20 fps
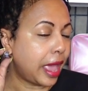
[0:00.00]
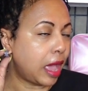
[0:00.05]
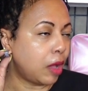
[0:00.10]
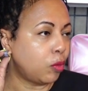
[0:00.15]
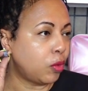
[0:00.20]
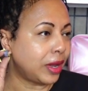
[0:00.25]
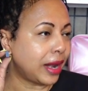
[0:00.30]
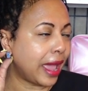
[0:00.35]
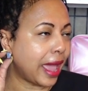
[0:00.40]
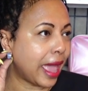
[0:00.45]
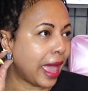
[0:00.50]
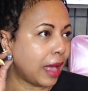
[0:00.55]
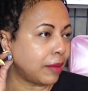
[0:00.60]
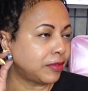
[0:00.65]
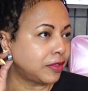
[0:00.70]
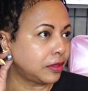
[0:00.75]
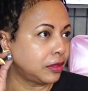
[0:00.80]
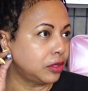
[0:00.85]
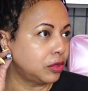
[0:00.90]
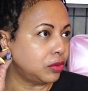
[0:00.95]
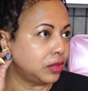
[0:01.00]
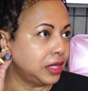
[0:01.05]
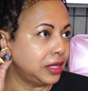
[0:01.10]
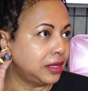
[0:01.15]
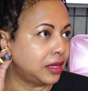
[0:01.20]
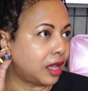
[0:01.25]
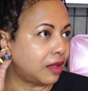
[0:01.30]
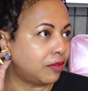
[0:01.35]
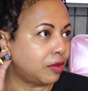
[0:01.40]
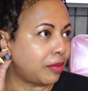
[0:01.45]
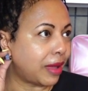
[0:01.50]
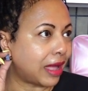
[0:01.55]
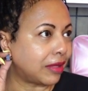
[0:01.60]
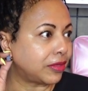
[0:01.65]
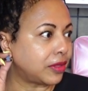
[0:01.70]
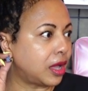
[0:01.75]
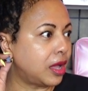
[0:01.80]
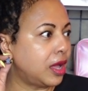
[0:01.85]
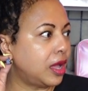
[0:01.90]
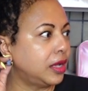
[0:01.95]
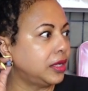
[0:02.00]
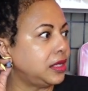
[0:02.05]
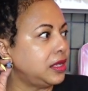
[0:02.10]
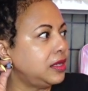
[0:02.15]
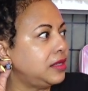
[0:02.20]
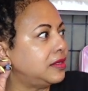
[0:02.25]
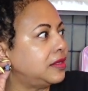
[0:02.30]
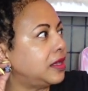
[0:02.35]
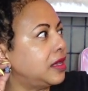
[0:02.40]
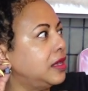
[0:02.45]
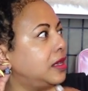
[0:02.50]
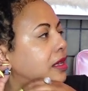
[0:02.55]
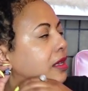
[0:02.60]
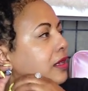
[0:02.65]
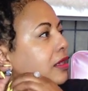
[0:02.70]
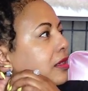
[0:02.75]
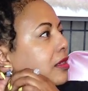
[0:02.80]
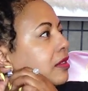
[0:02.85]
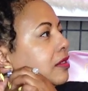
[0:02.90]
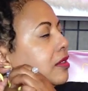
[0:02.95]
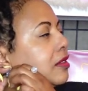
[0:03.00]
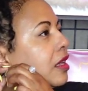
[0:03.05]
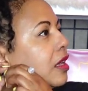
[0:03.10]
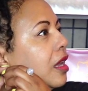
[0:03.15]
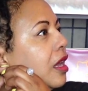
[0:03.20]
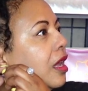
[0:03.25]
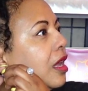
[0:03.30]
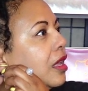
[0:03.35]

And what I absolutely love about the Huggies is